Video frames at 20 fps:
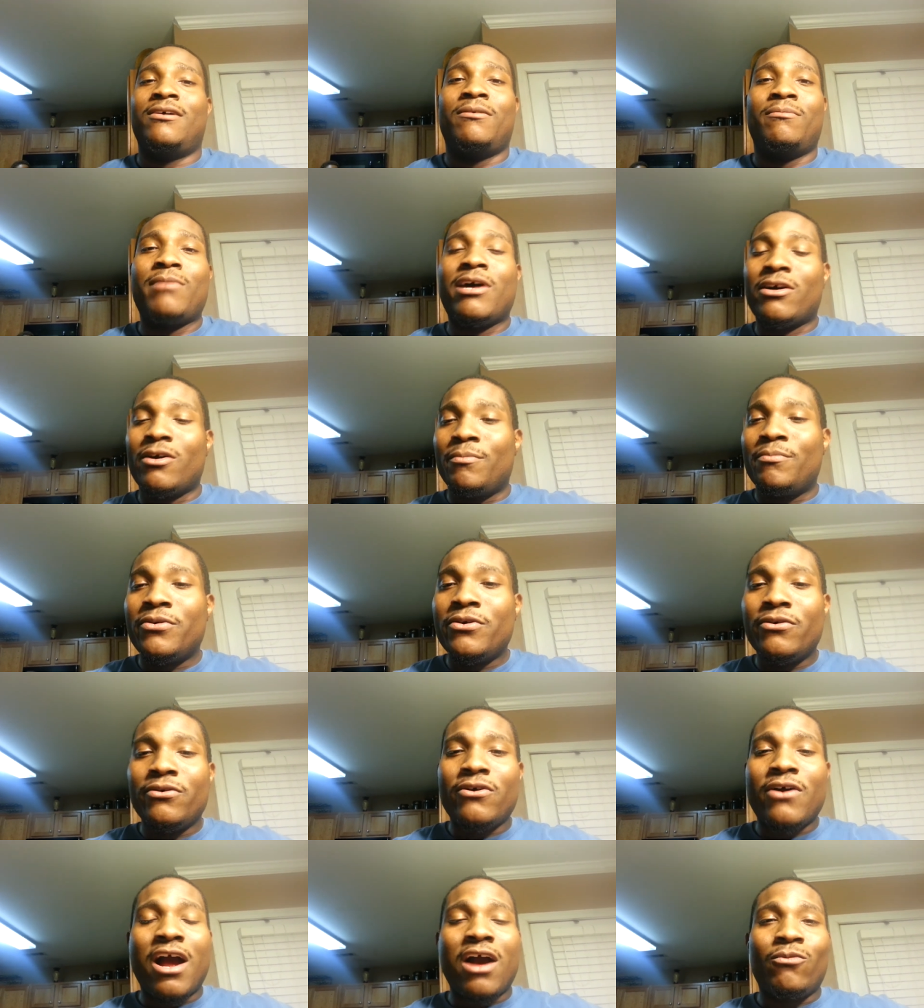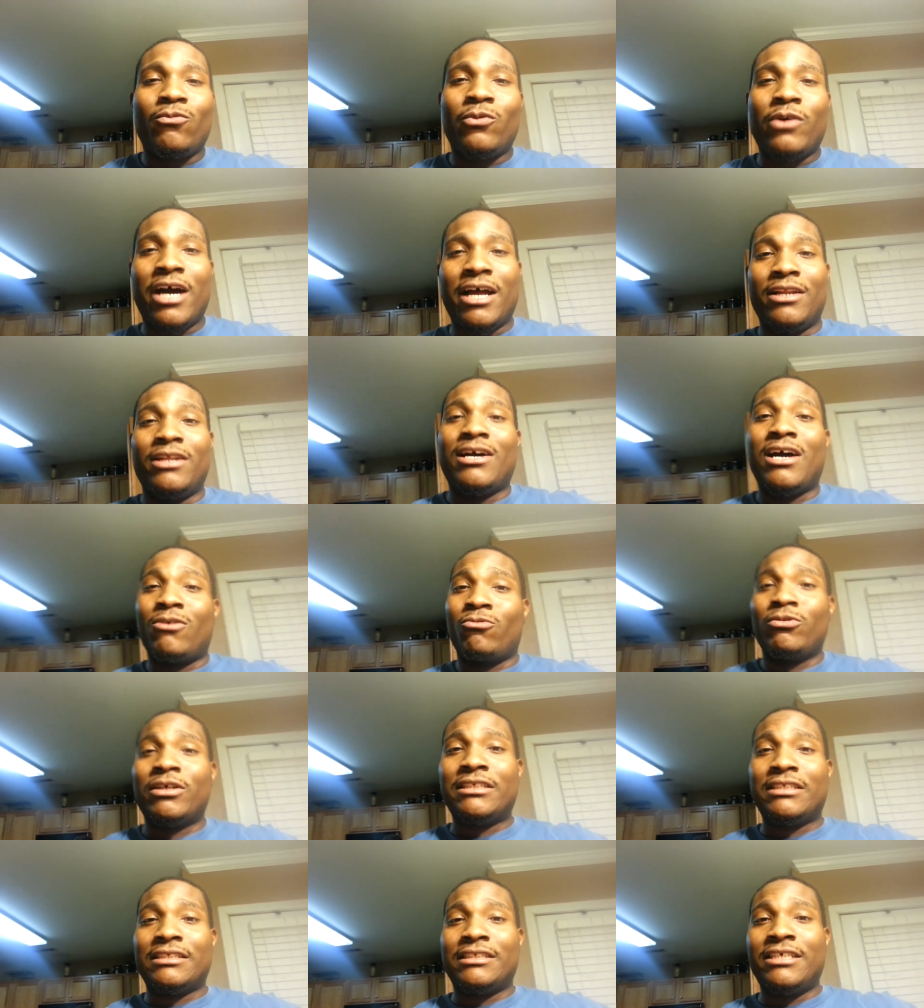my computer I, I, I
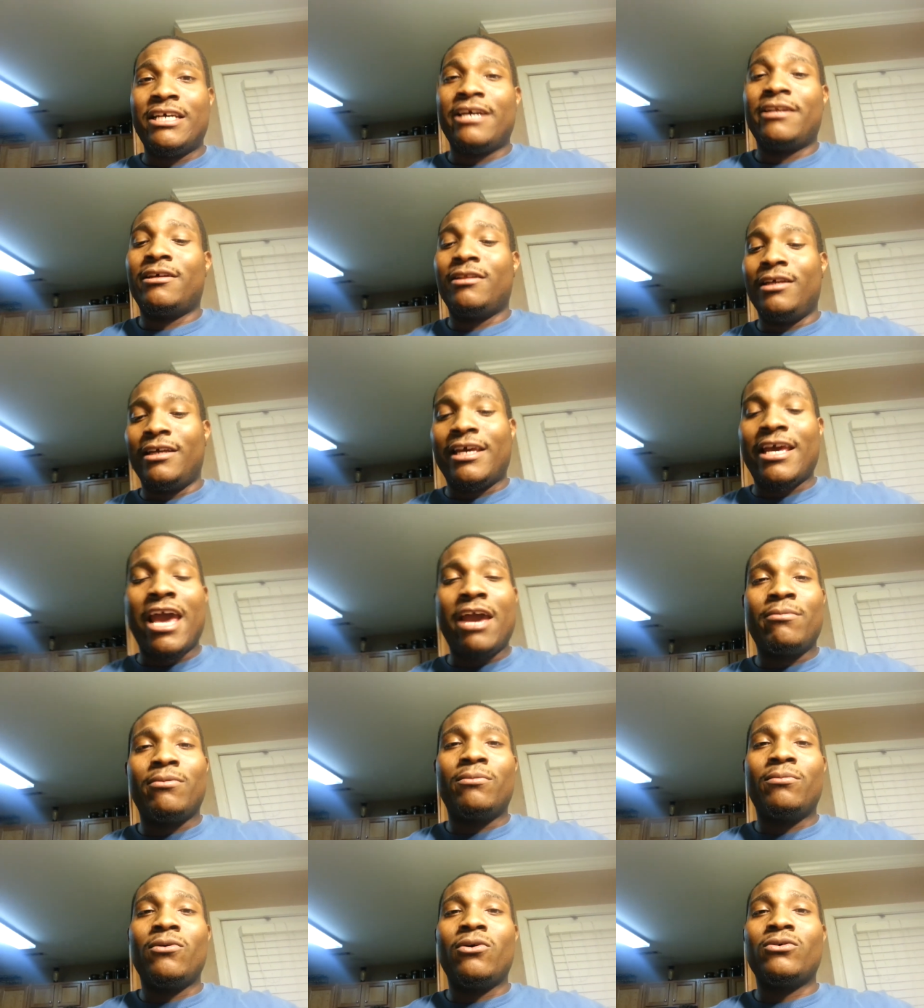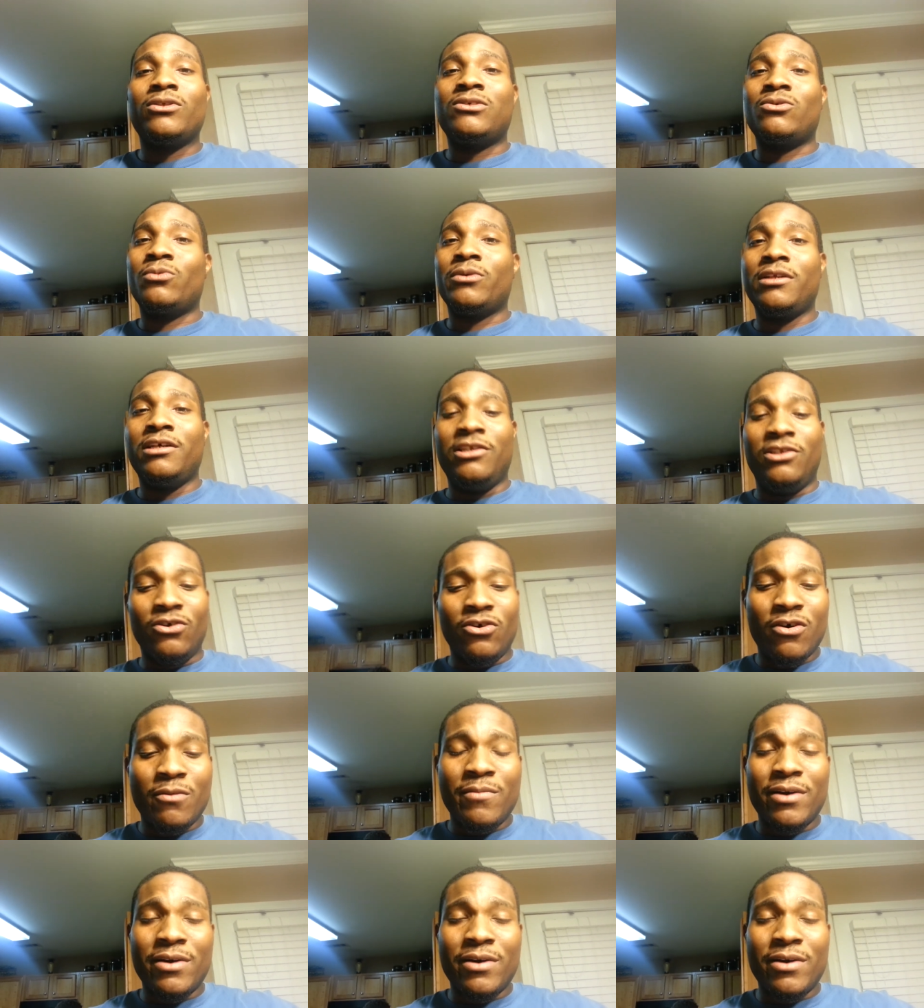wasn't technically capable to really do it,